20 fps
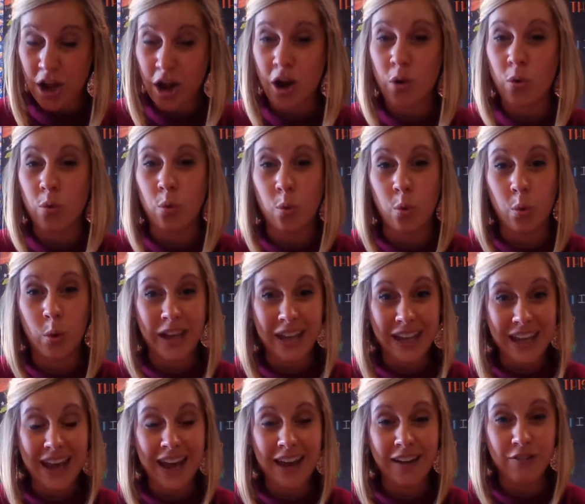
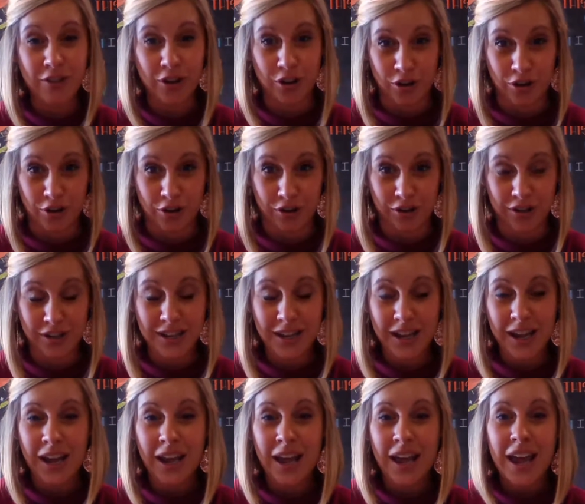we have earned
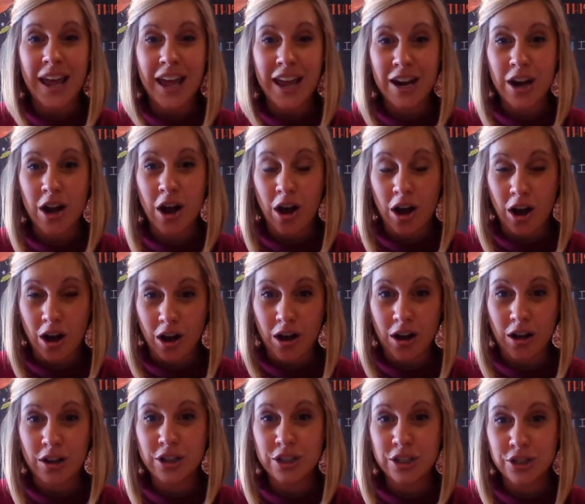an
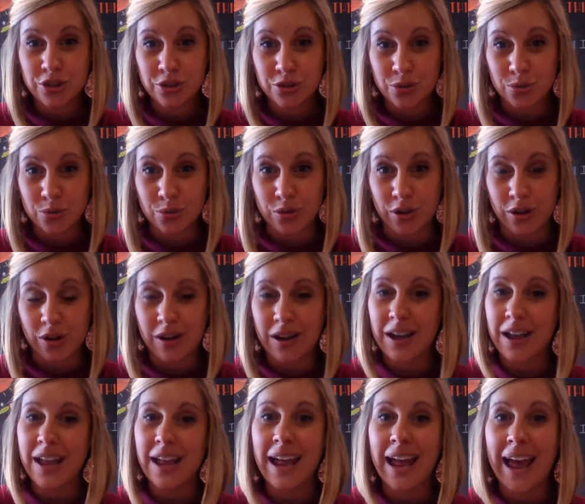all school
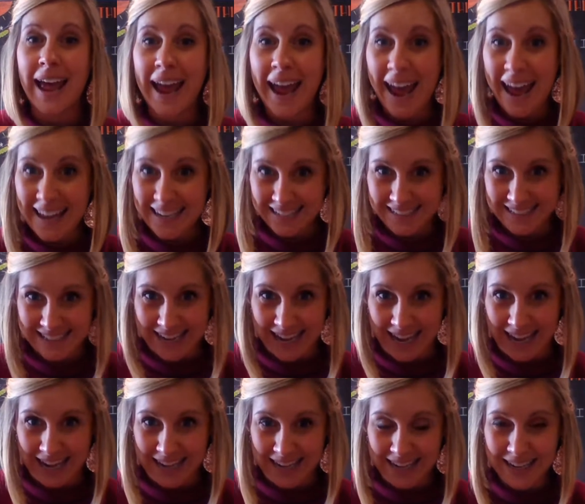hat
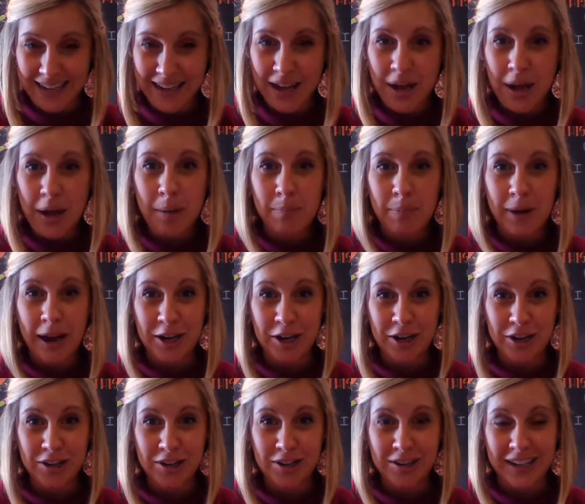day by
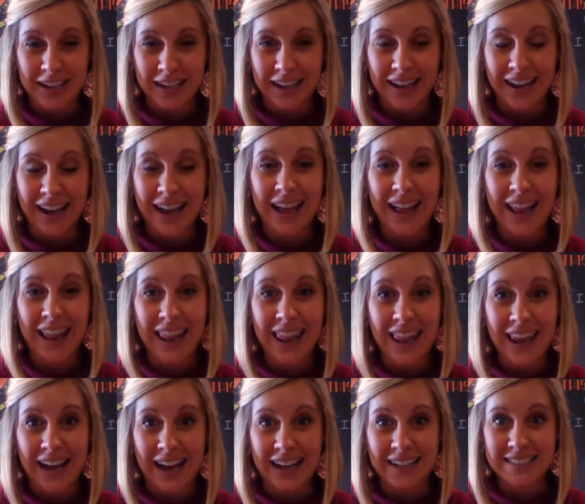earning
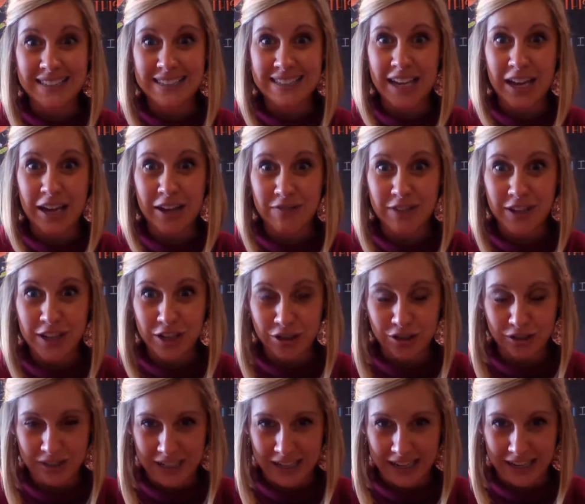lots of
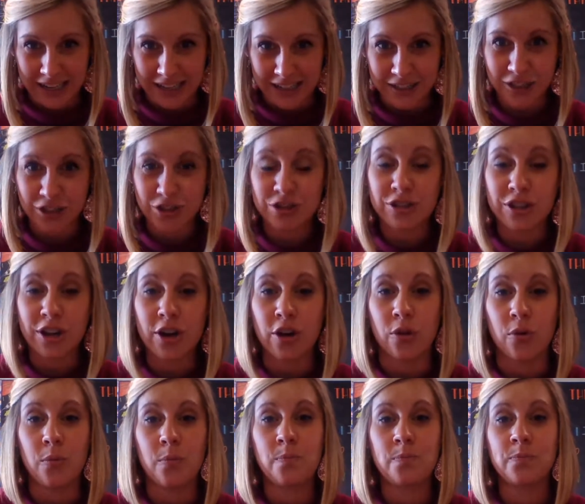Eagle tickets.
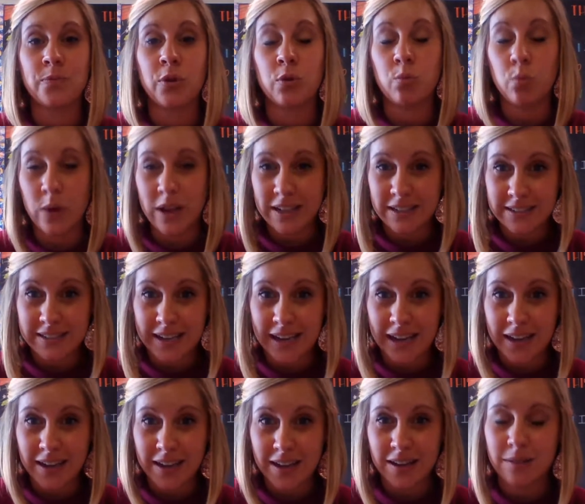So,
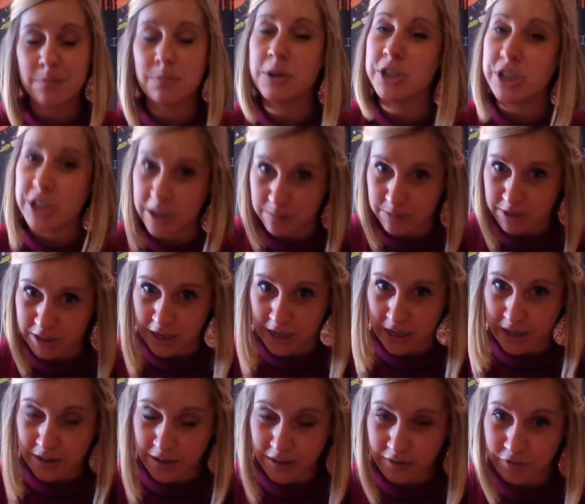Wednesday, pajama
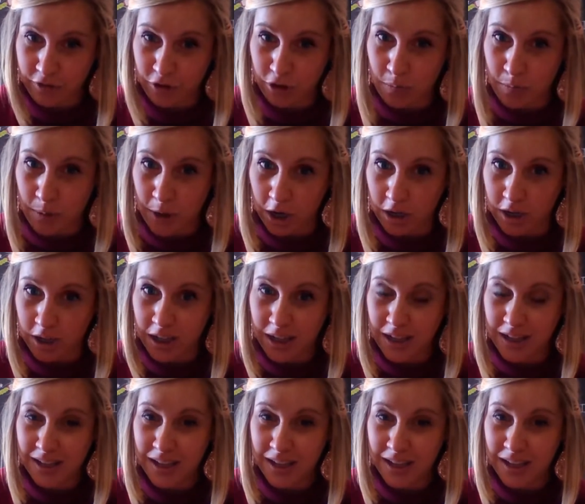day for the party.